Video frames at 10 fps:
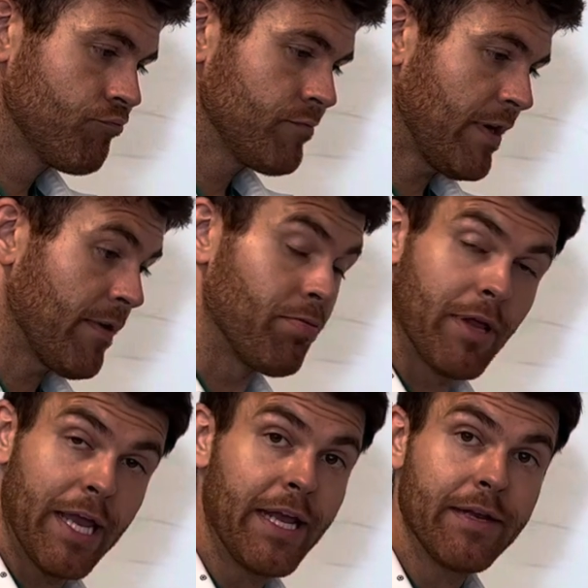a
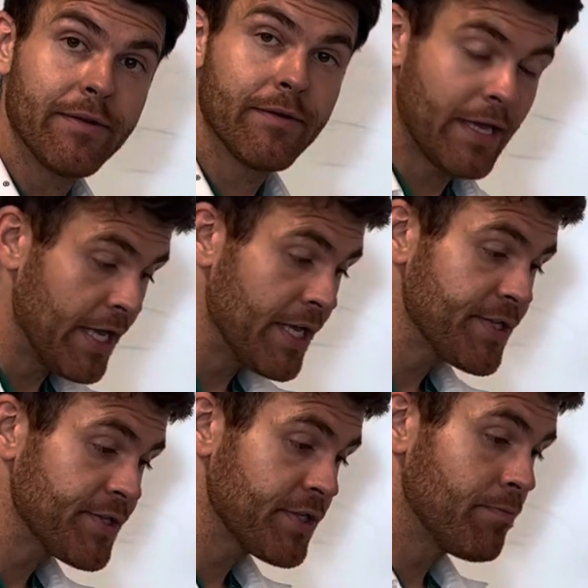plane
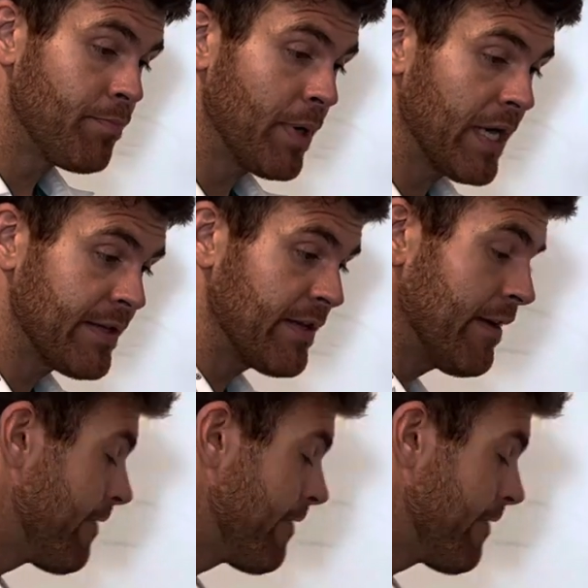is, but if